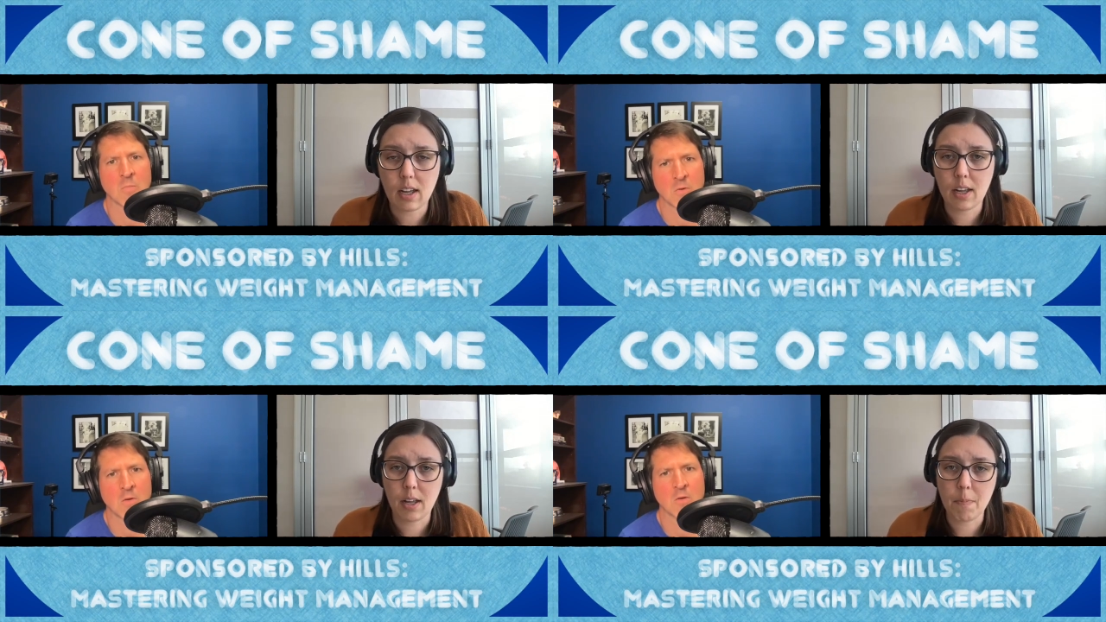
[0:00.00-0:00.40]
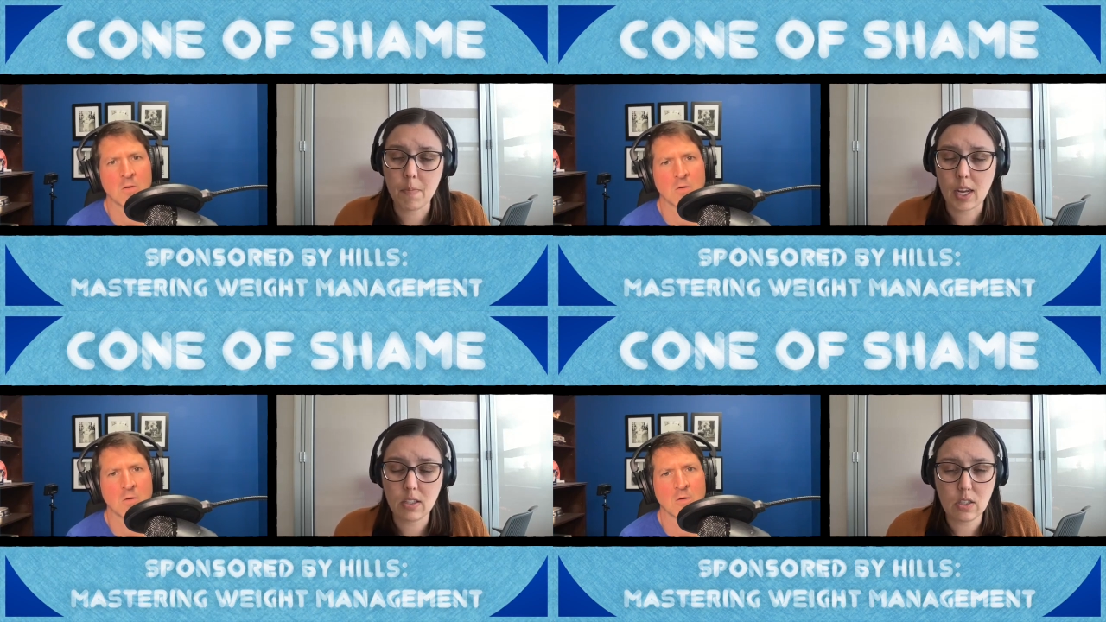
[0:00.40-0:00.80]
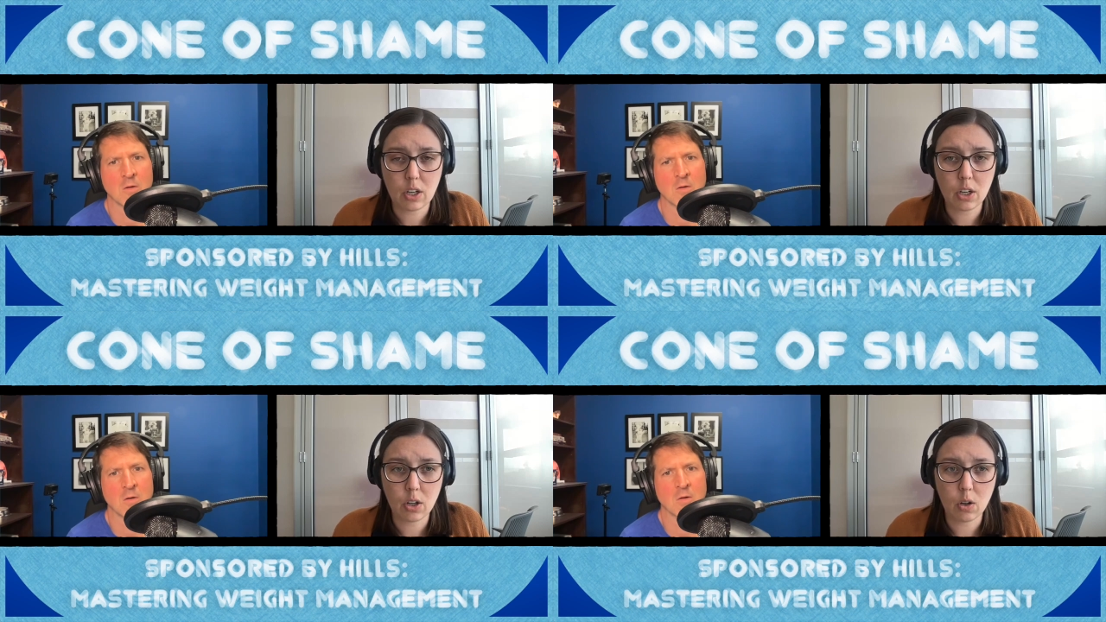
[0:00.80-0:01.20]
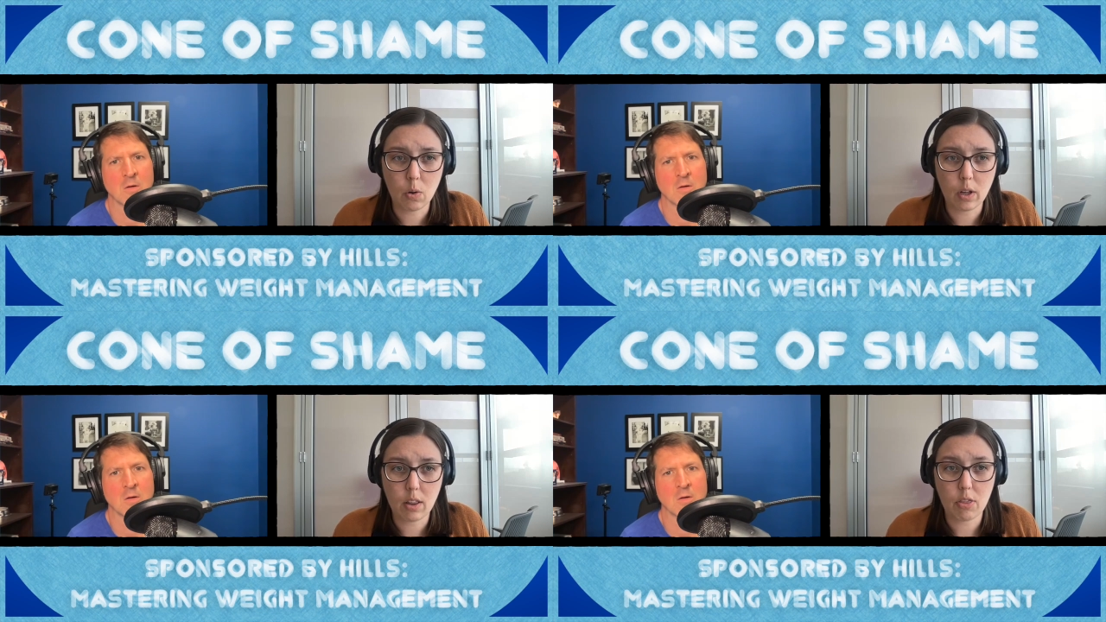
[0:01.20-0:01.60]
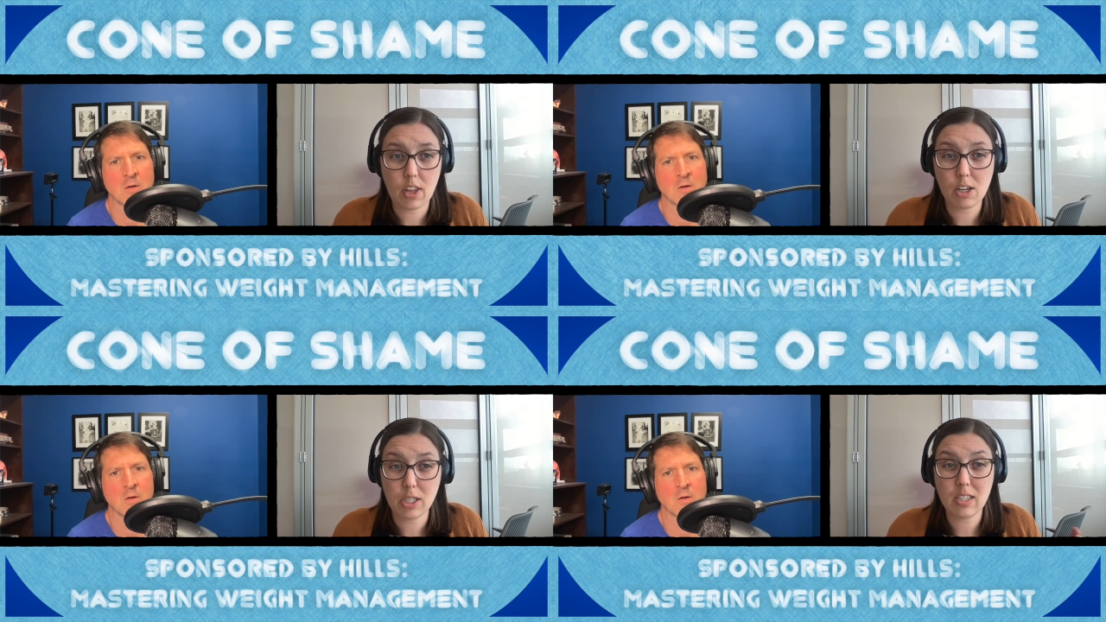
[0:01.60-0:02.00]
Speaker 1: Um, and so
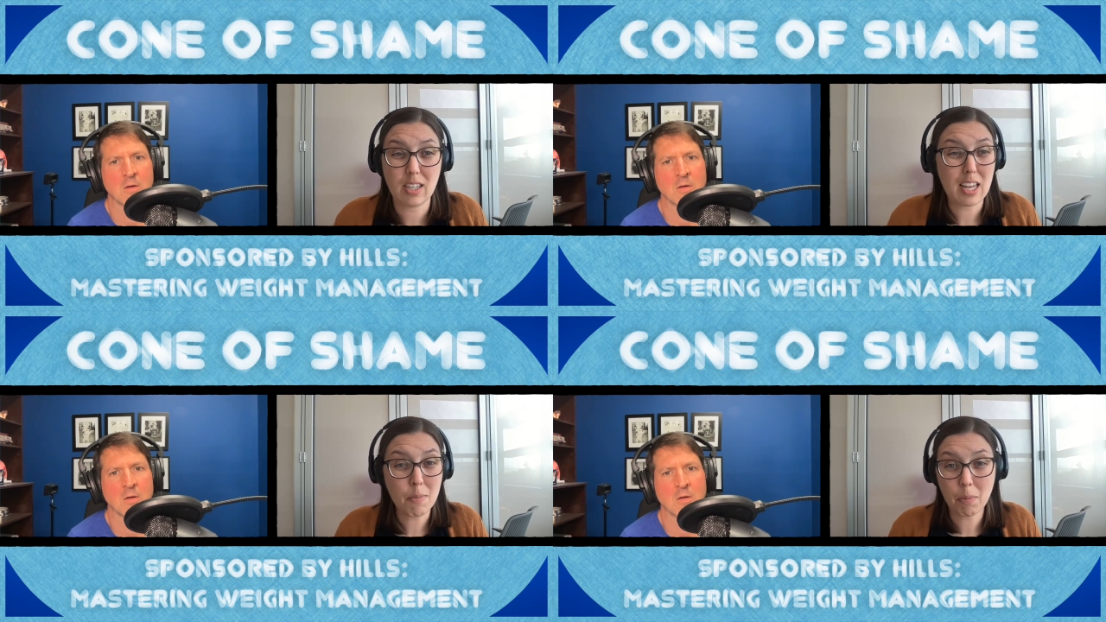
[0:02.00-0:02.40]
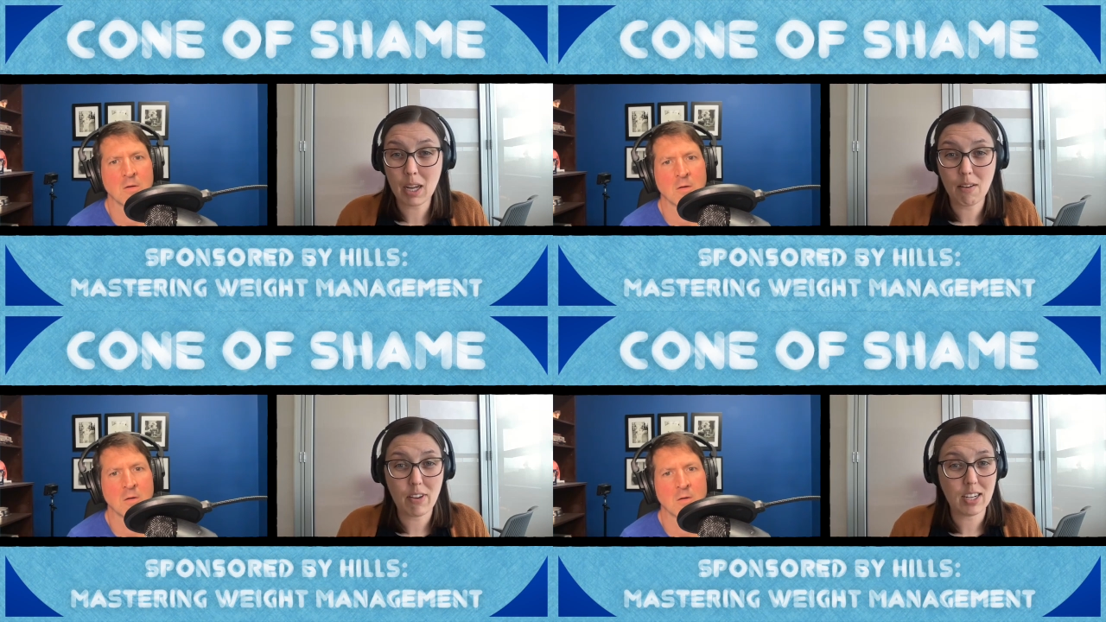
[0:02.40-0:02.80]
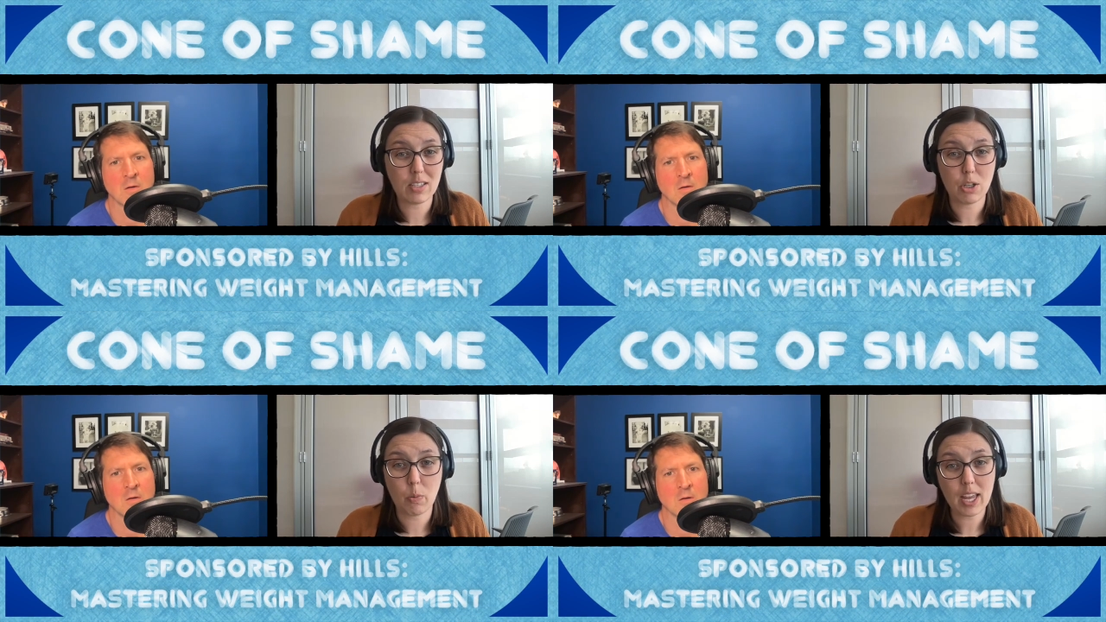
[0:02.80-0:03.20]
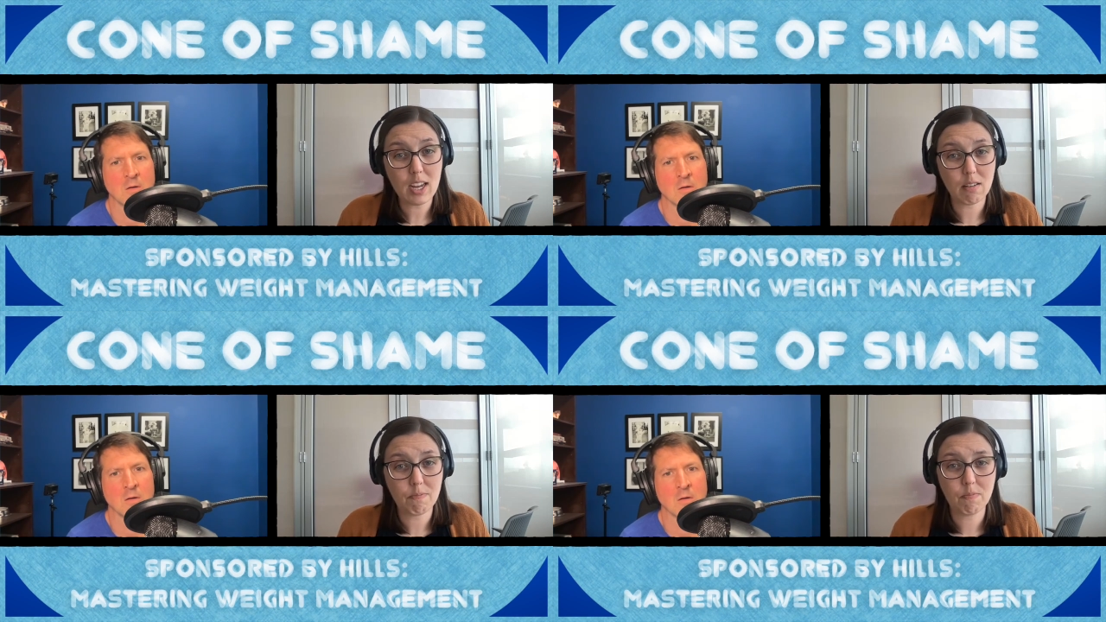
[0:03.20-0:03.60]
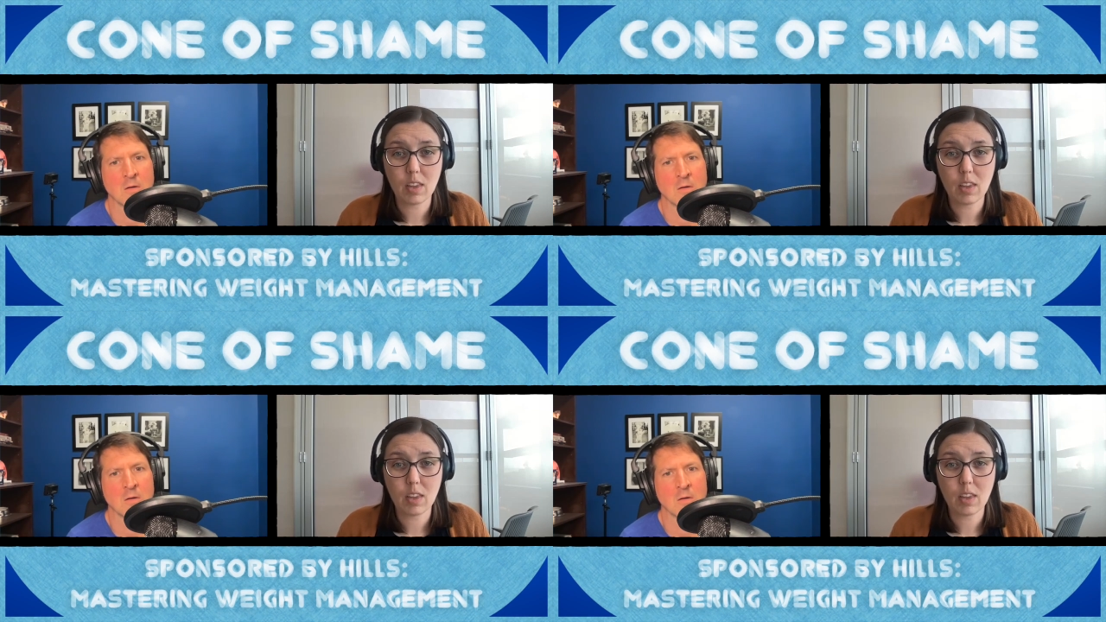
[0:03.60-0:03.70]
they just email me in advance their weight.